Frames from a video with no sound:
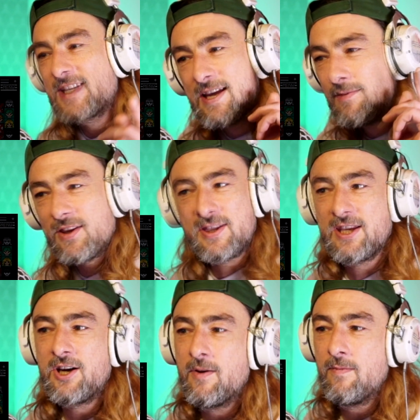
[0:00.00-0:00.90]
They might
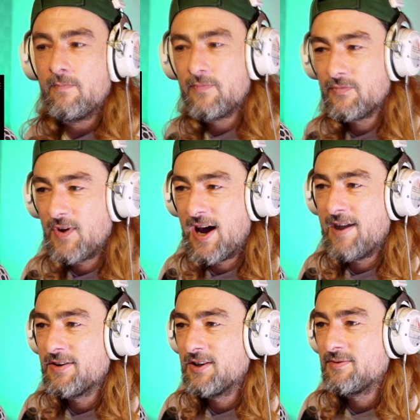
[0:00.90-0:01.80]
think I'm
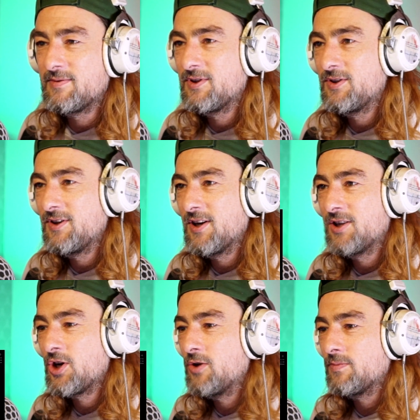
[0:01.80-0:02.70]
having
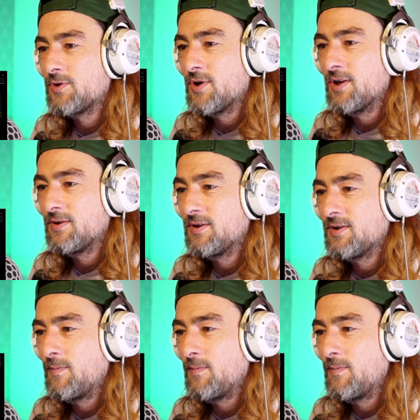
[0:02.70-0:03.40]
a joke doing a